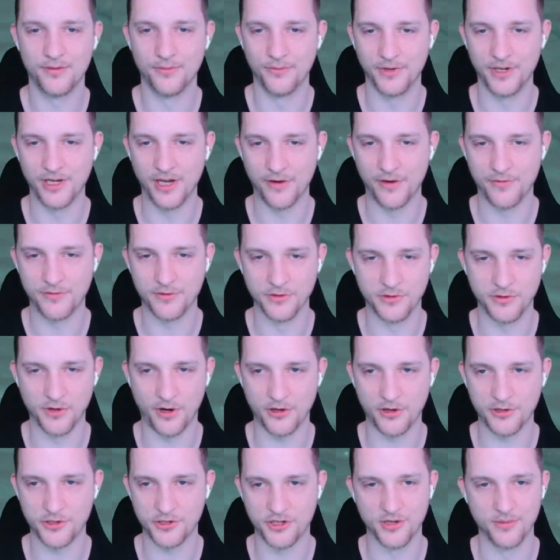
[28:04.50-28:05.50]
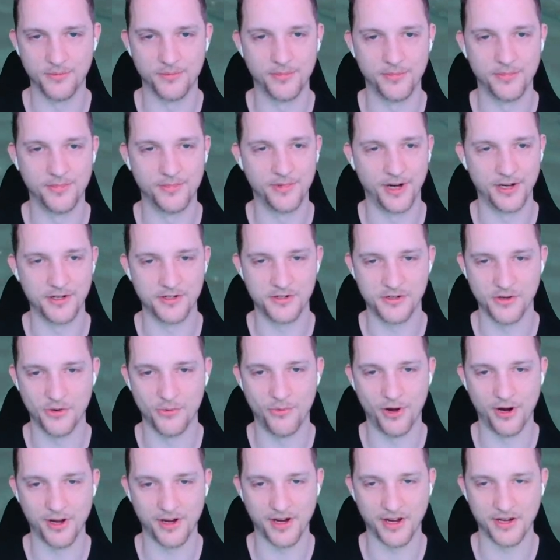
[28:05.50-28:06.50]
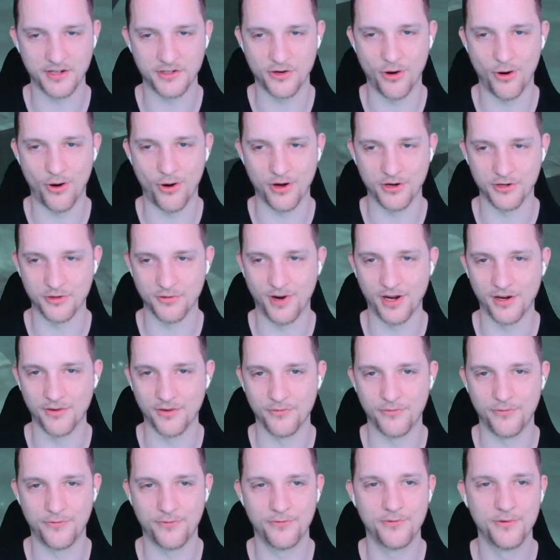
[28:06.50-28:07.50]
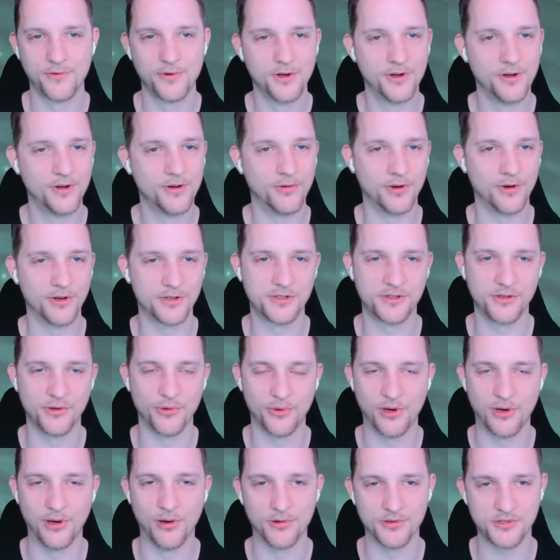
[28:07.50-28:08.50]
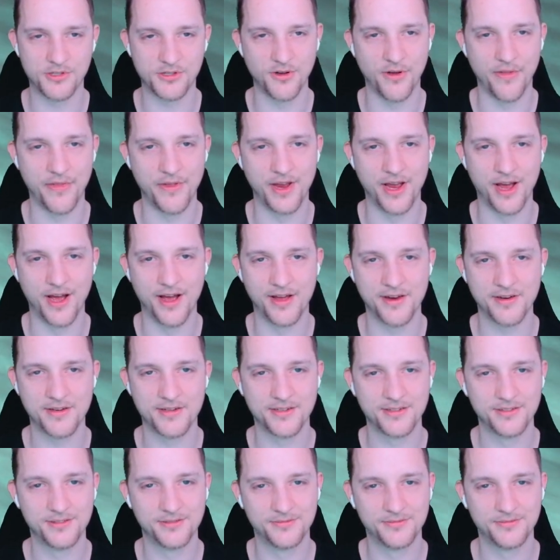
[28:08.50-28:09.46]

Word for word: We have to dodge him. I don't want to get caught right in... Well, so close to the end.